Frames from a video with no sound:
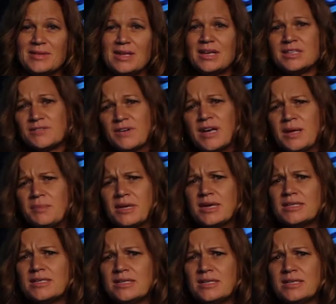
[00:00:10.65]
It's funny
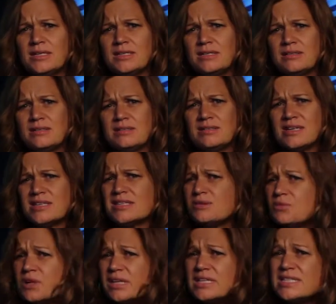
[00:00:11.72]
because it doesn't
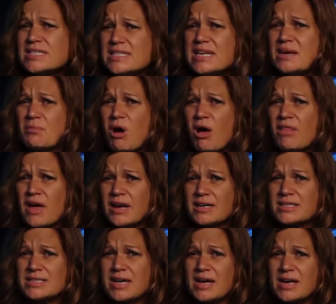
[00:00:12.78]
really seem all that
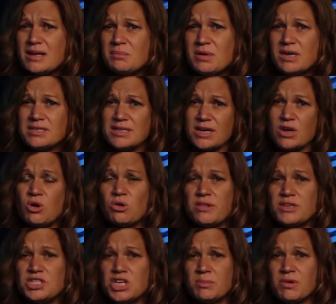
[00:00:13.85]
exciting because I go to
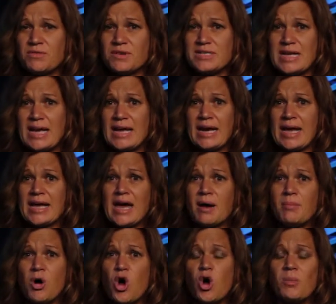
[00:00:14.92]
the gym every day and I
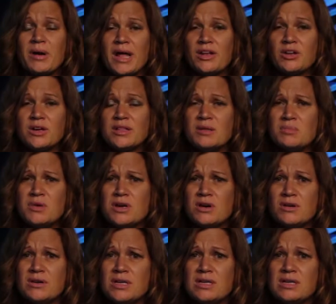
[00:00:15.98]
come home and I look in the
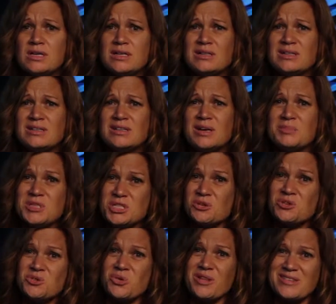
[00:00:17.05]
mirror and I'm
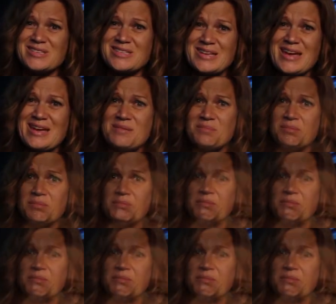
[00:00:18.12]
still sort of the same.